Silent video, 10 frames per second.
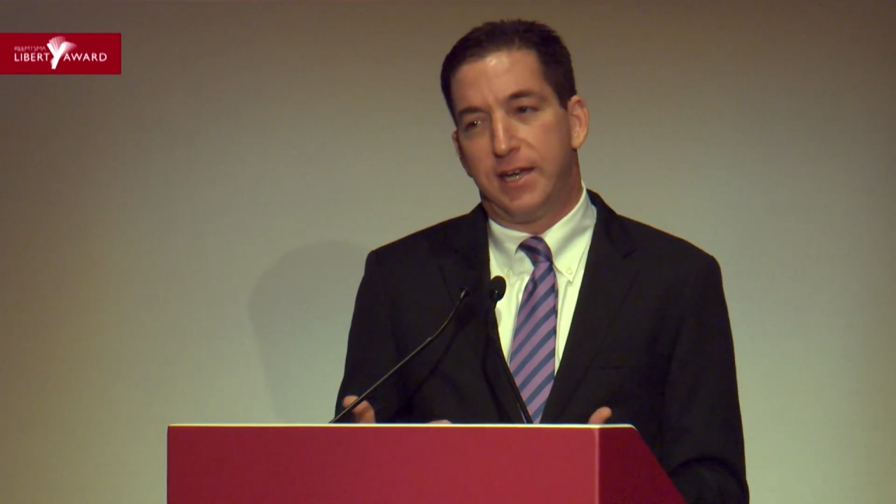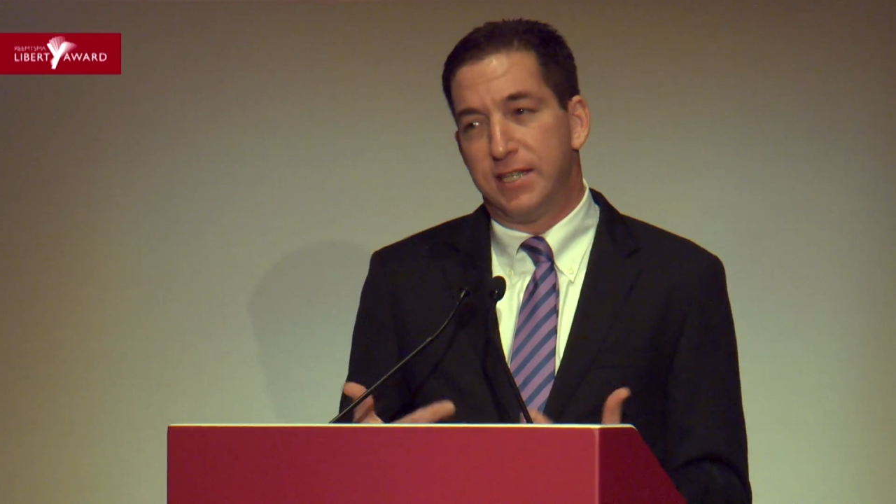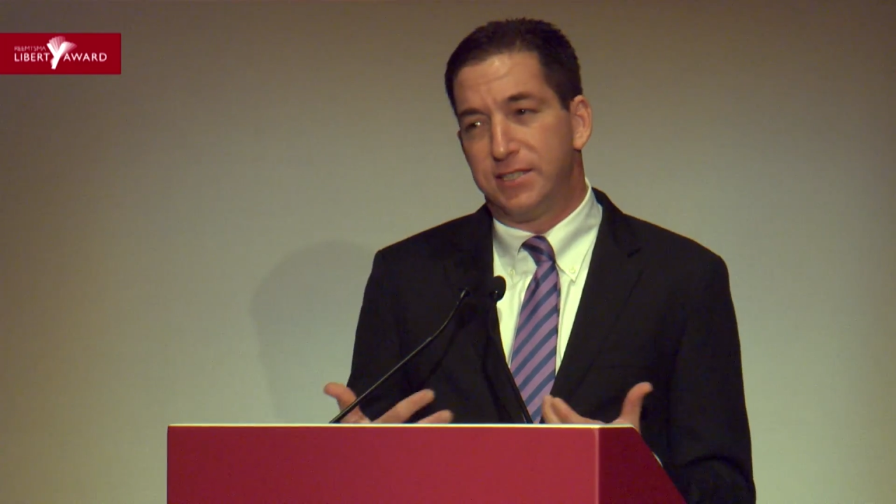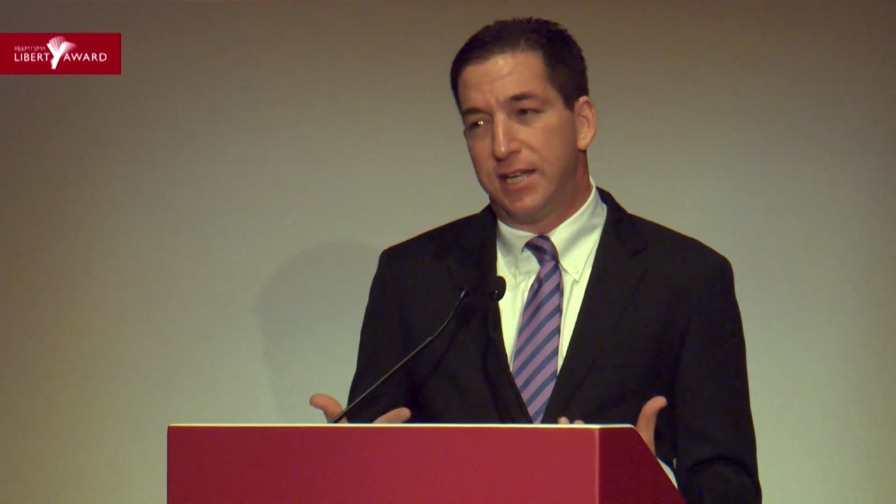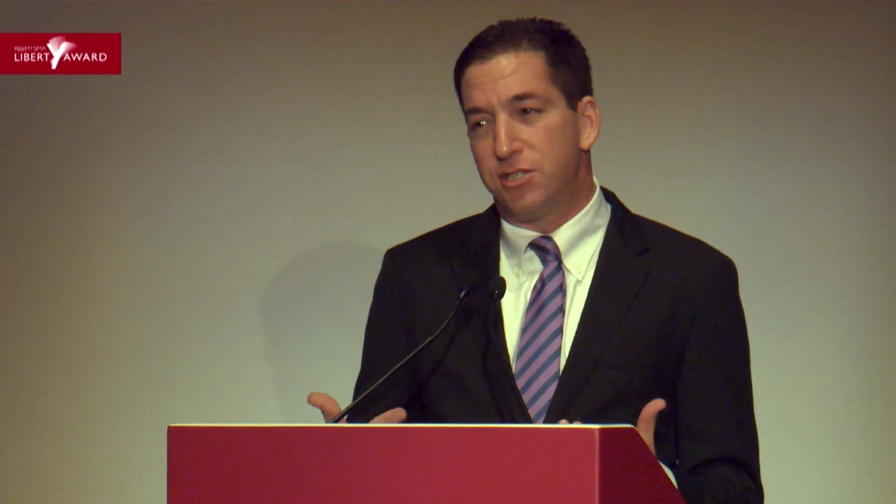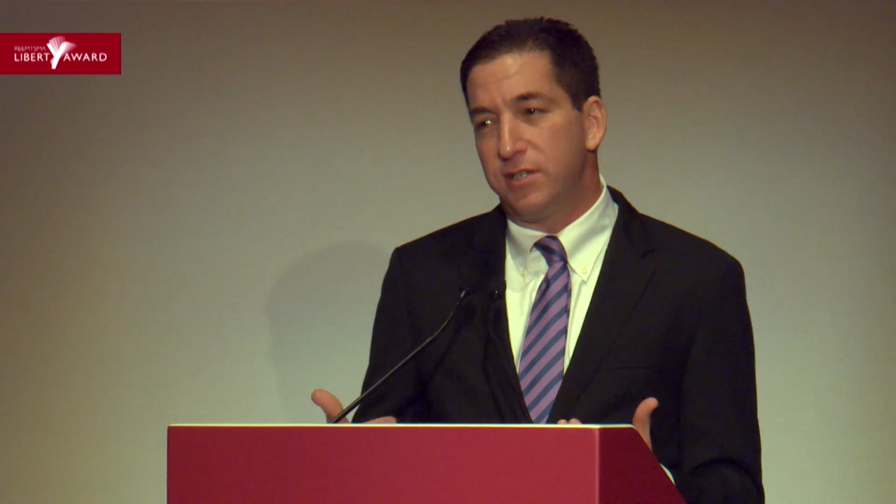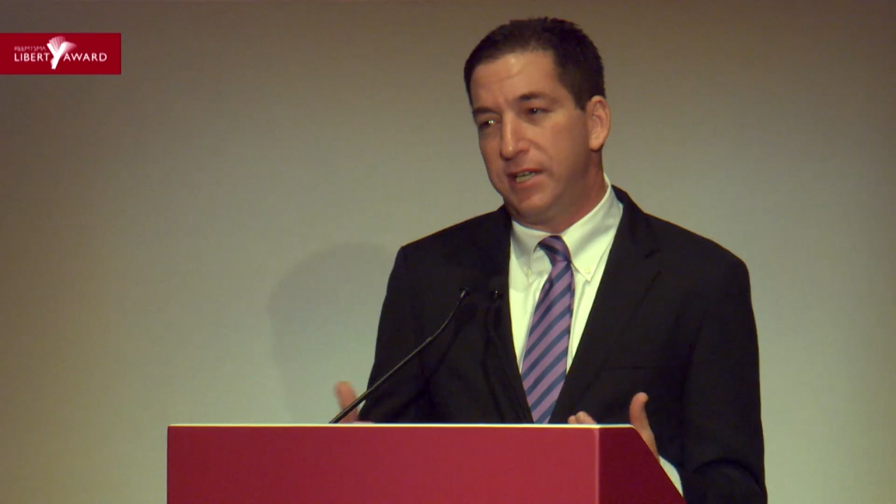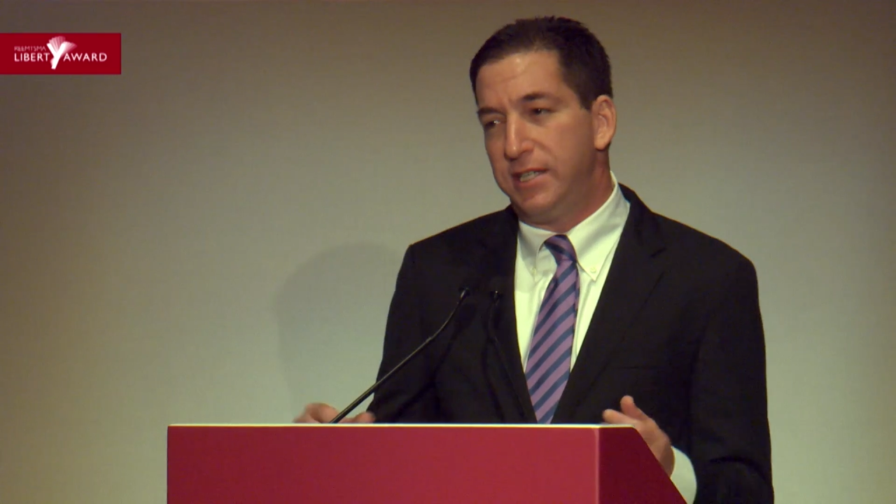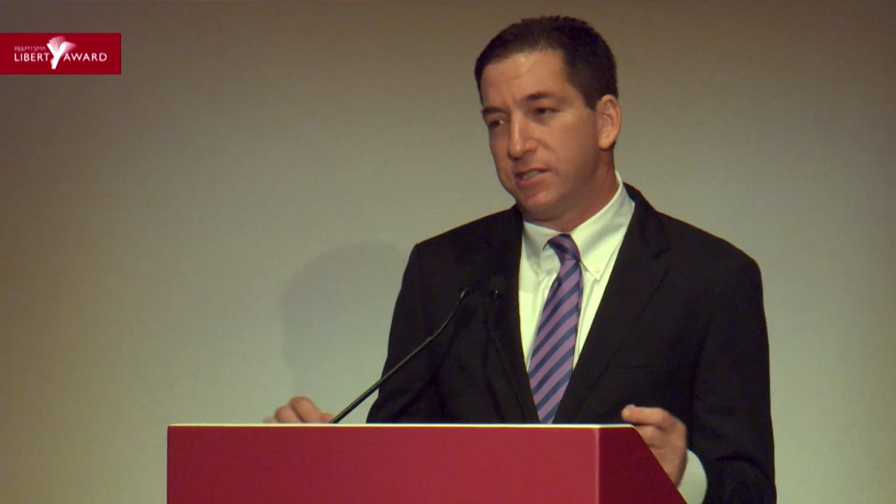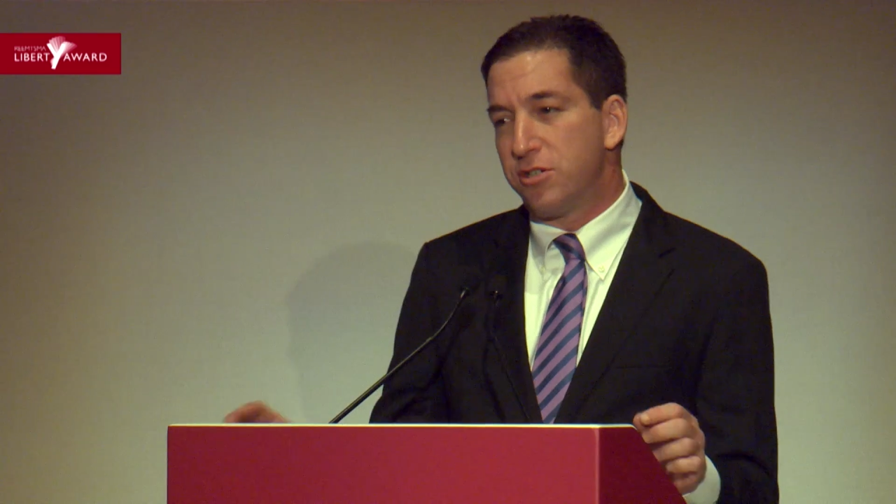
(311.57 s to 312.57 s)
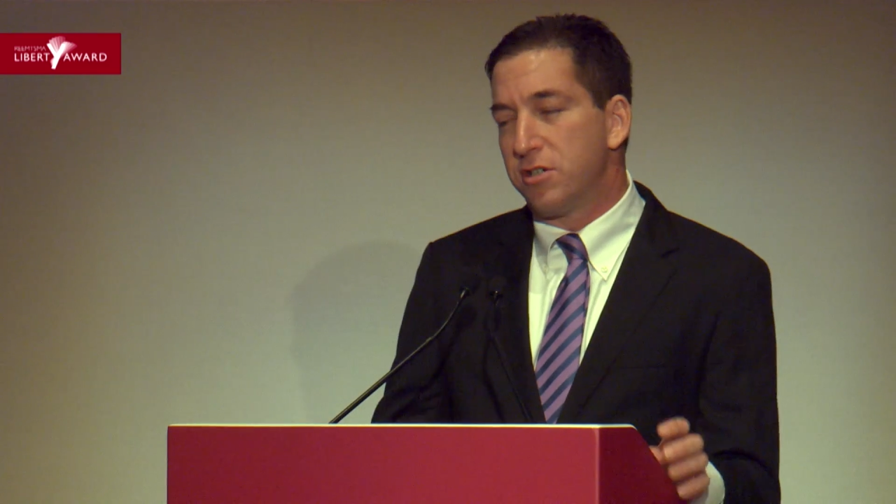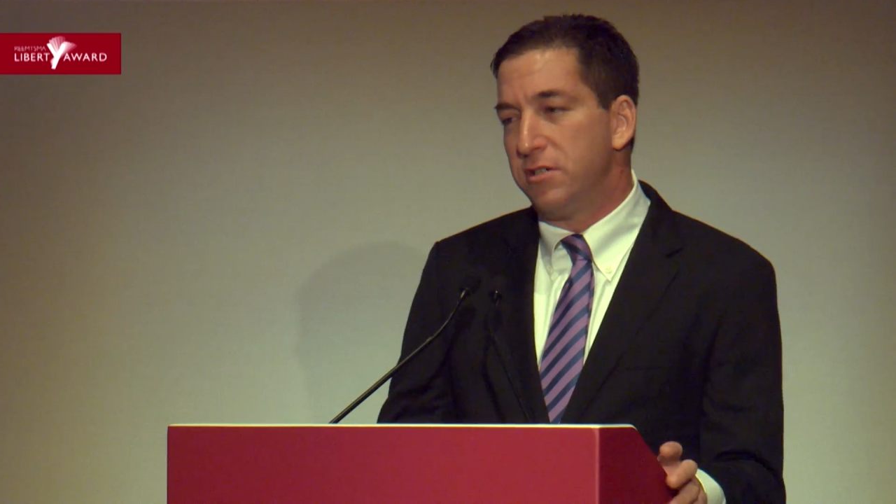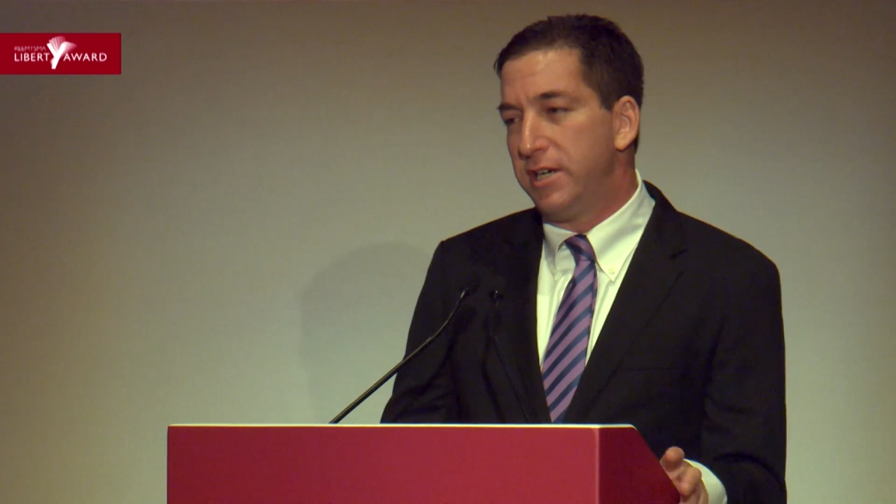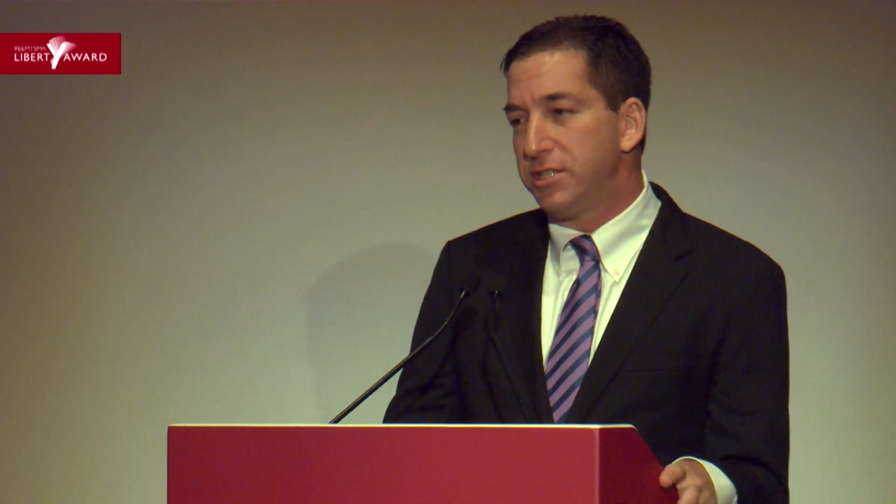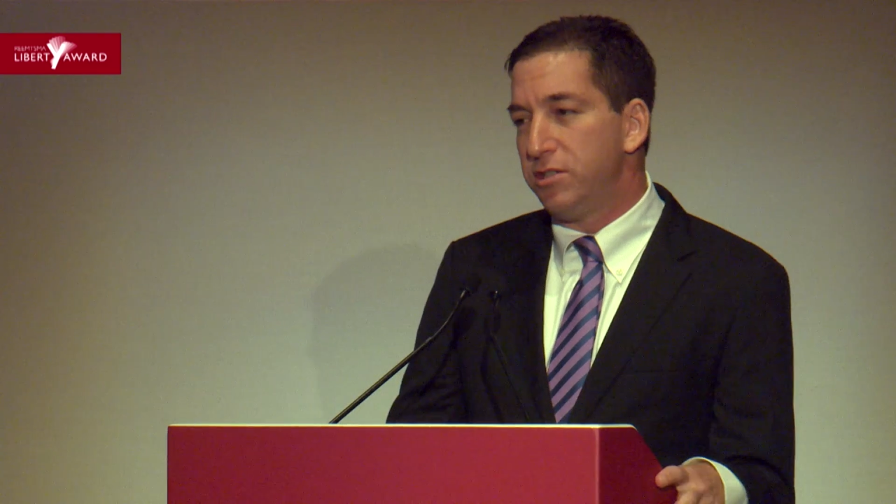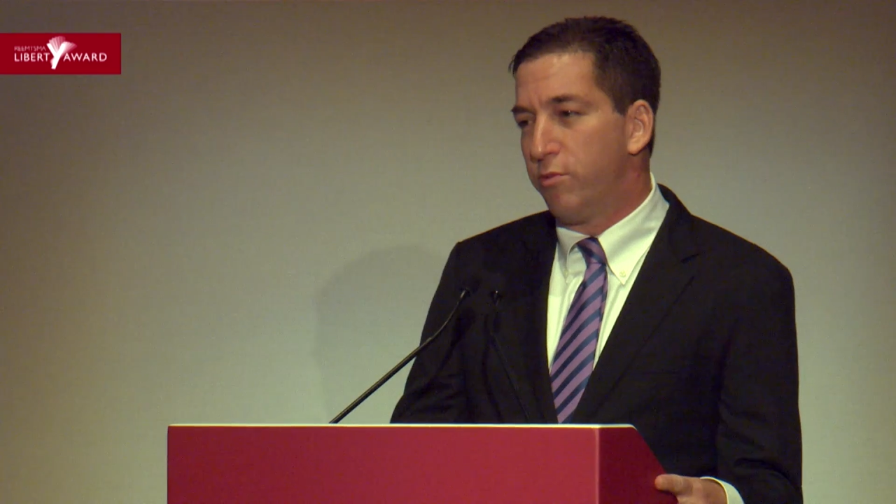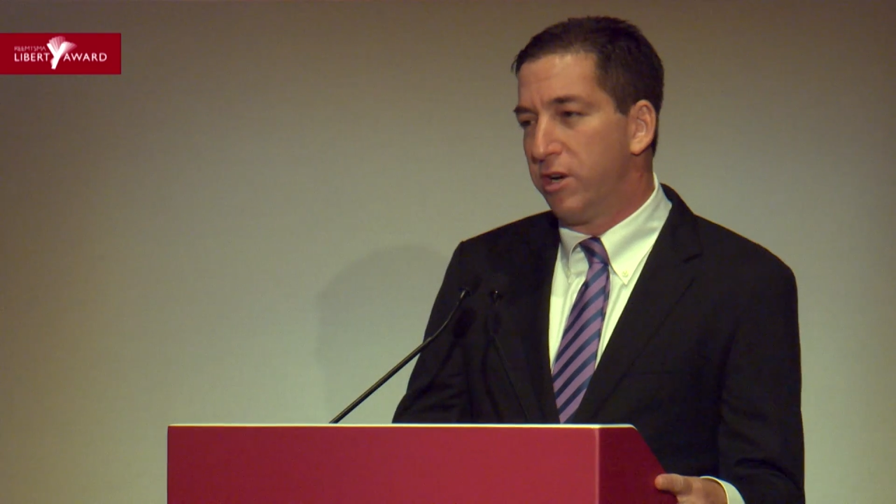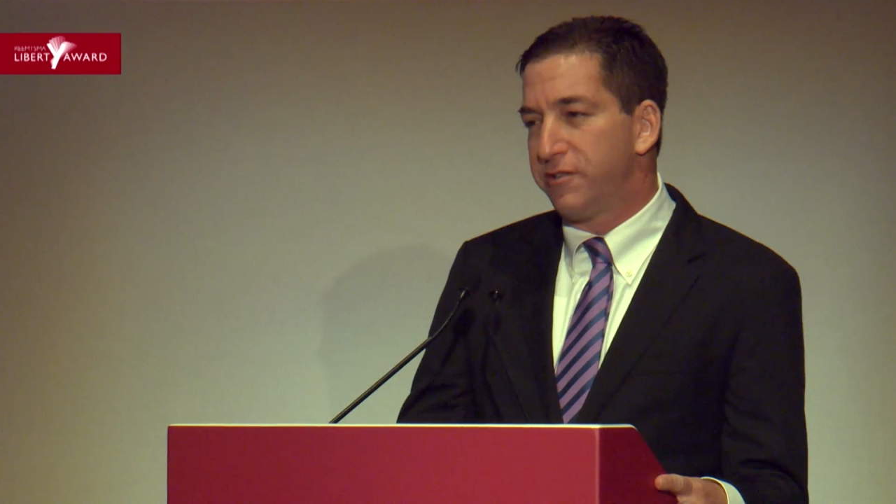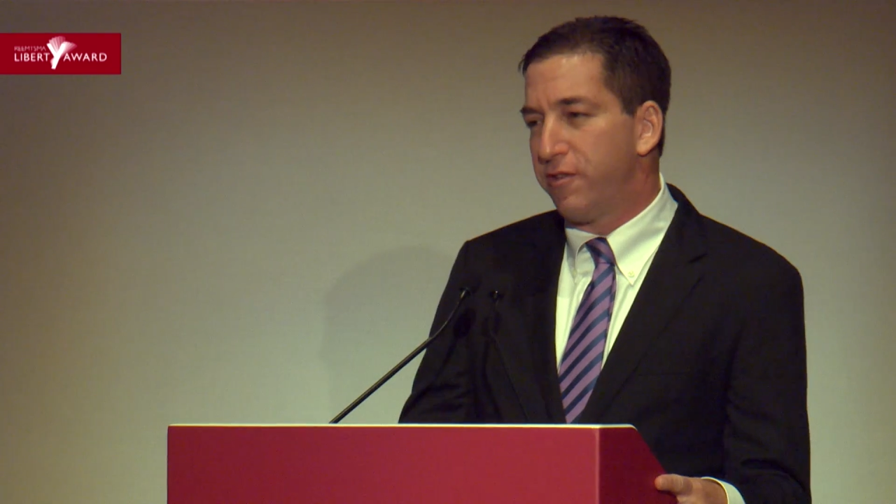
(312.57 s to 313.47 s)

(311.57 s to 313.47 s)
And essentially, he's a journalist who works